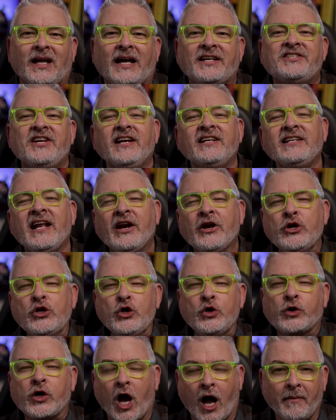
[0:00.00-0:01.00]
I checked out a
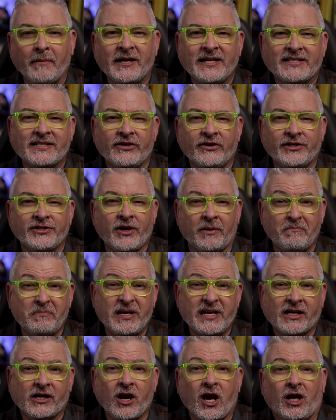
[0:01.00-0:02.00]
new comedy series on
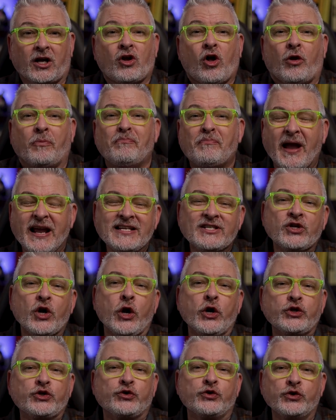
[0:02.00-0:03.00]
Peacock called Based
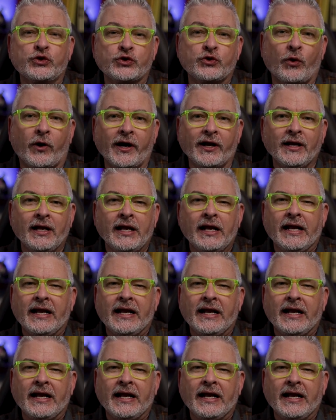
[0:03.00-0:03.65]
on a True Story.